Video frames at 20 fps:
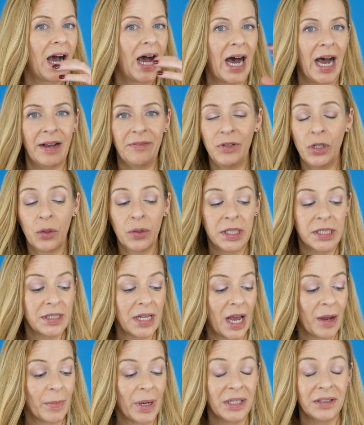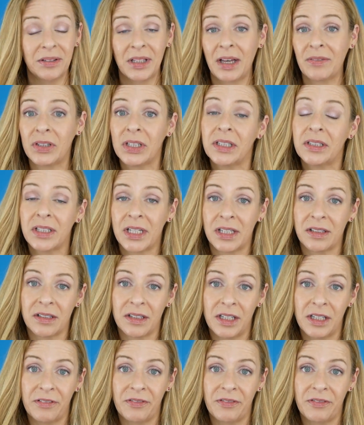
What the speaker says: I've noticed I'm on level intensity